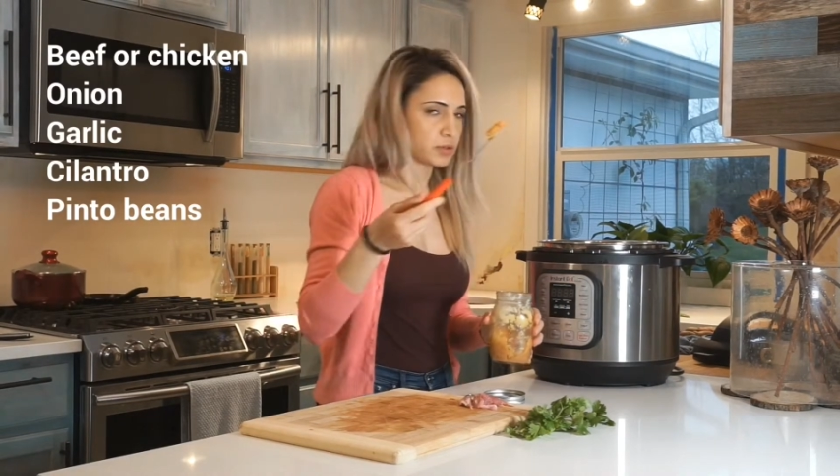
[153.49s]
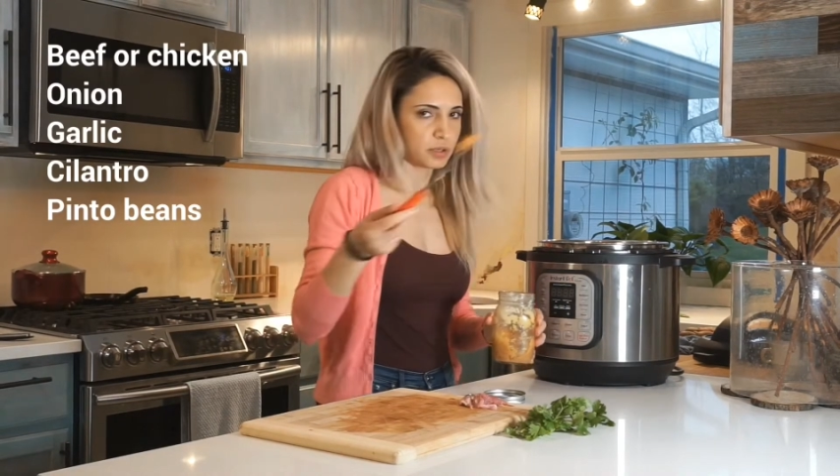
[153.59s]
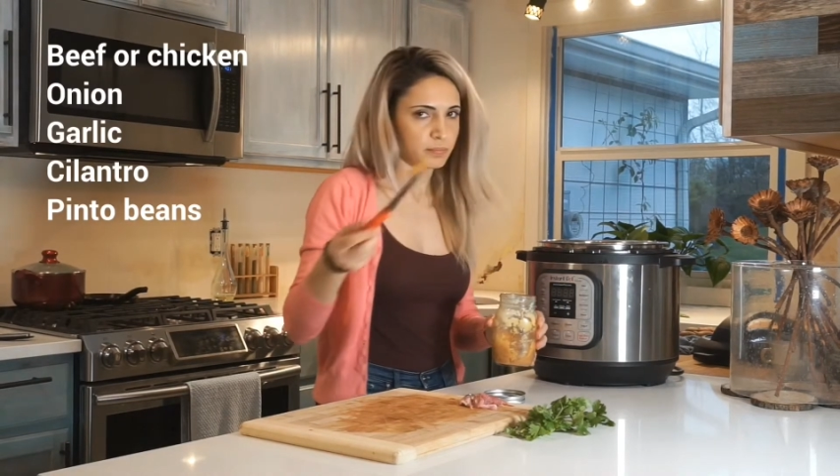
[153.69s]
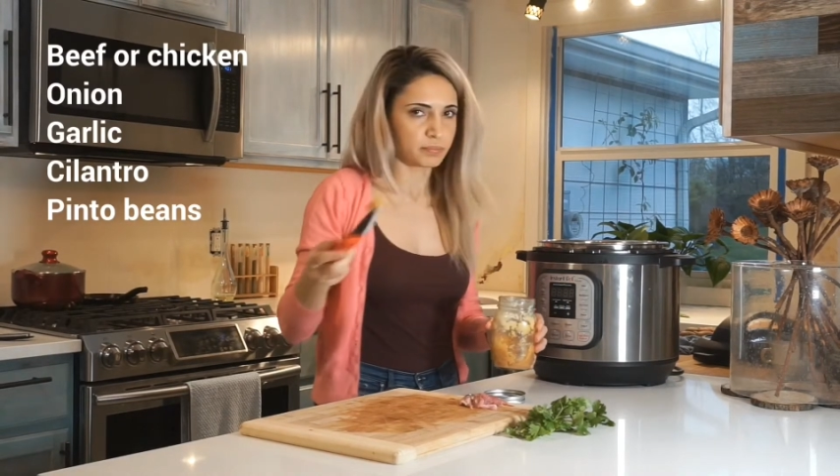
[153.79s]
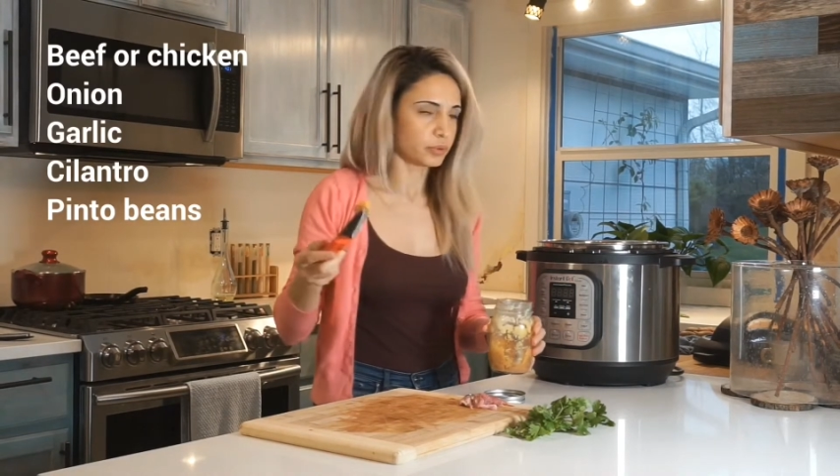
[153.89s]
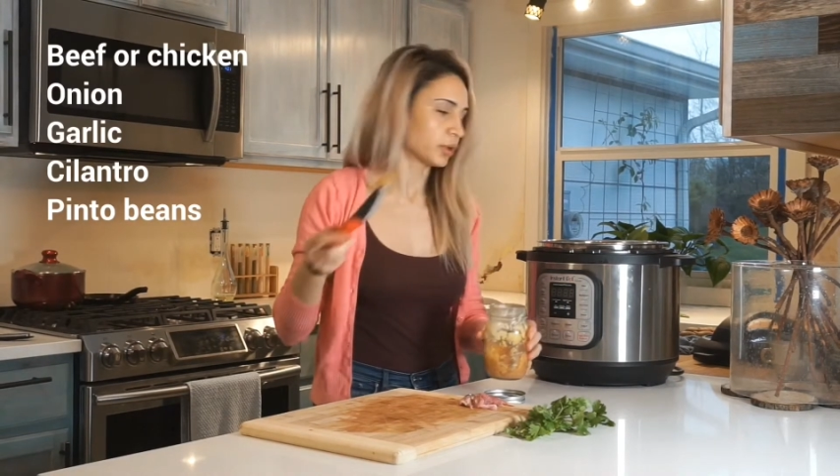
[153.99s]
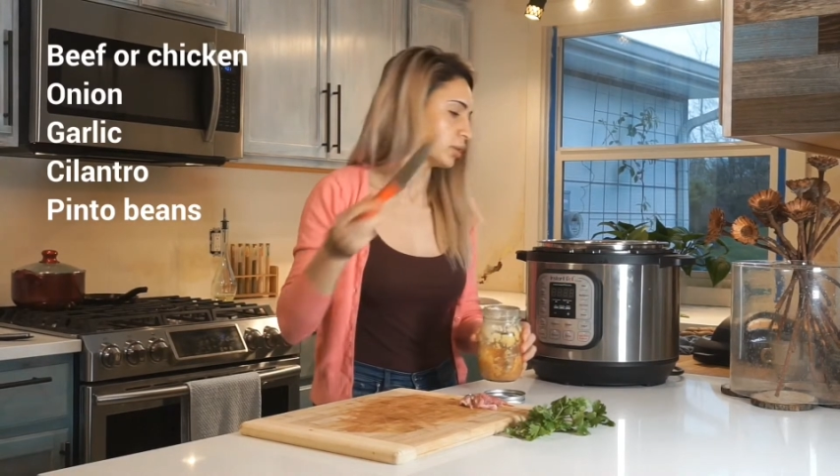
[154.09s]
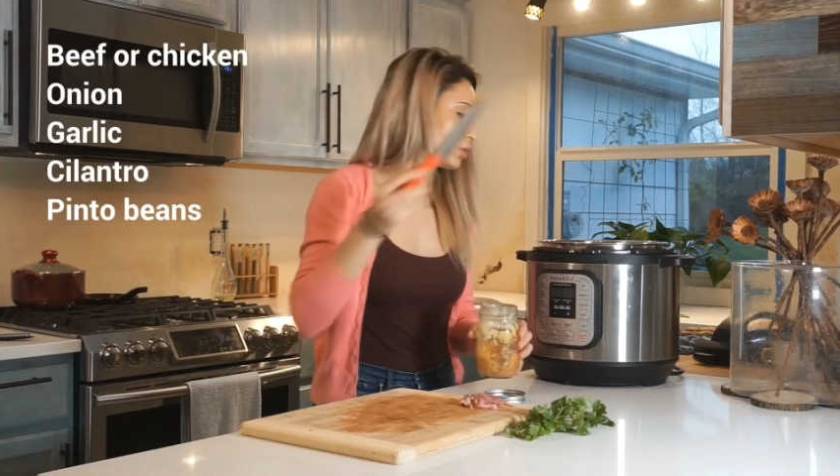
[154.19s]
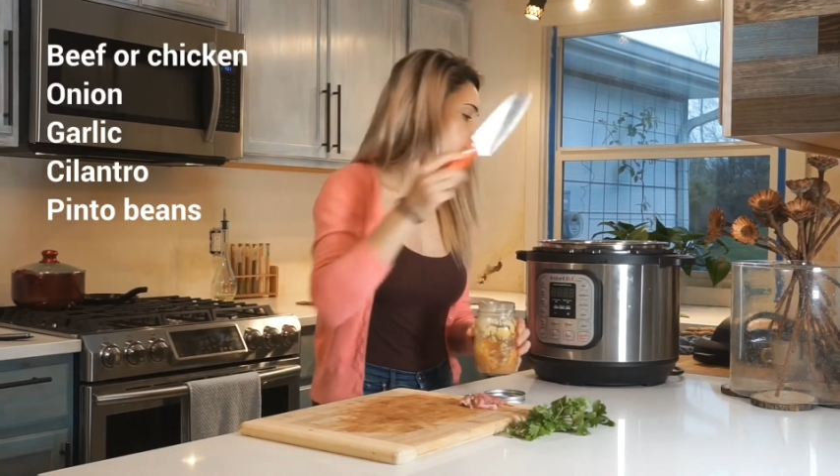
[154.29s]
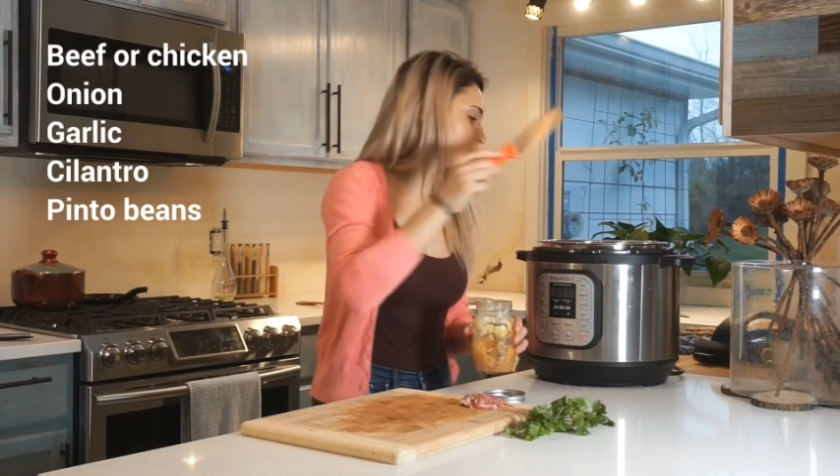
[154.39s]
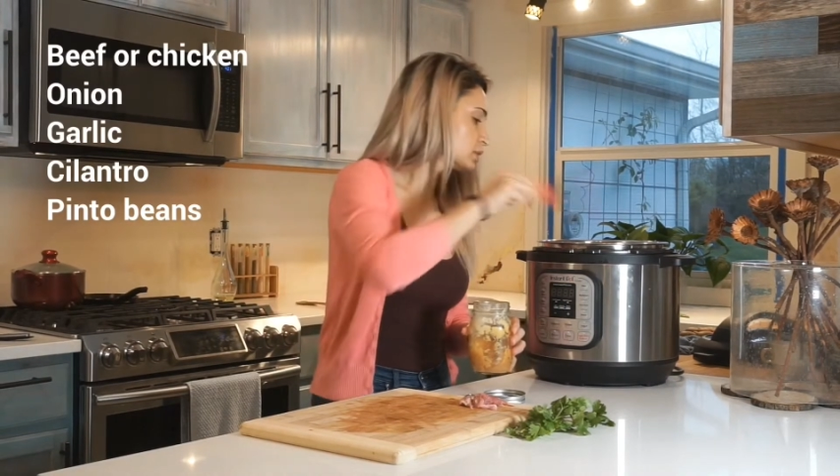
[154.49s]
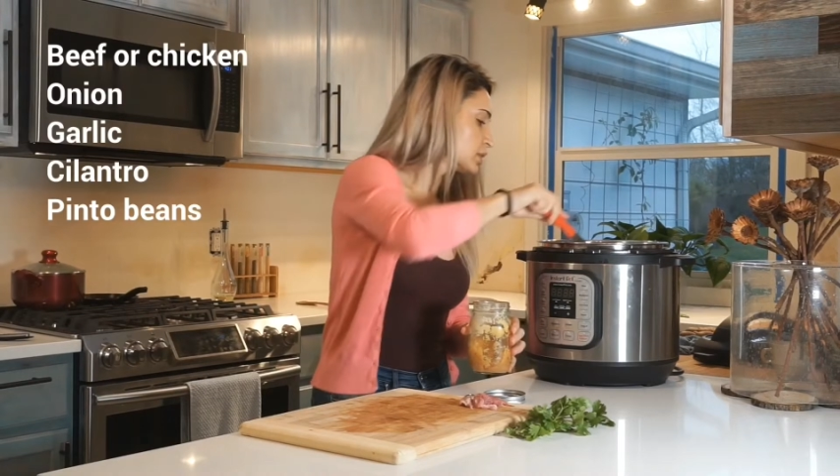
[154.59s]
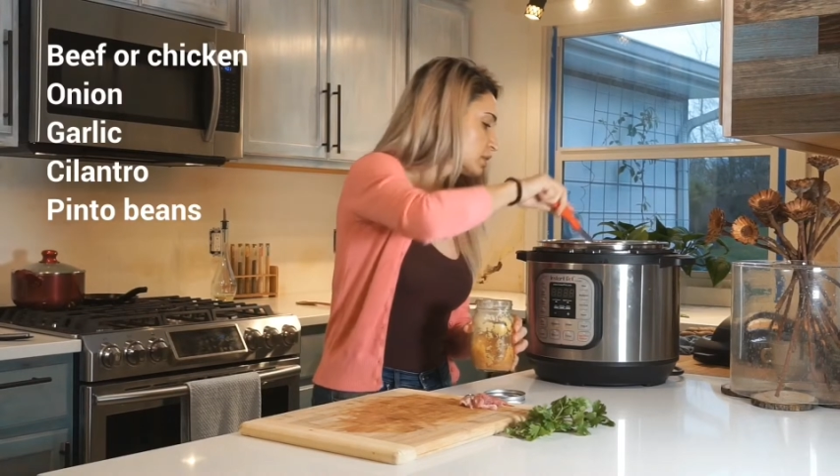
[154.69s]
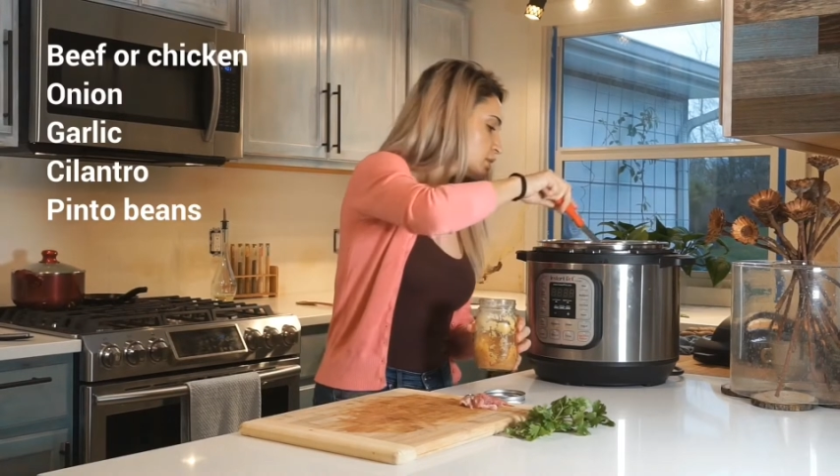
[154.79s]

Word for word: rather put the cloves.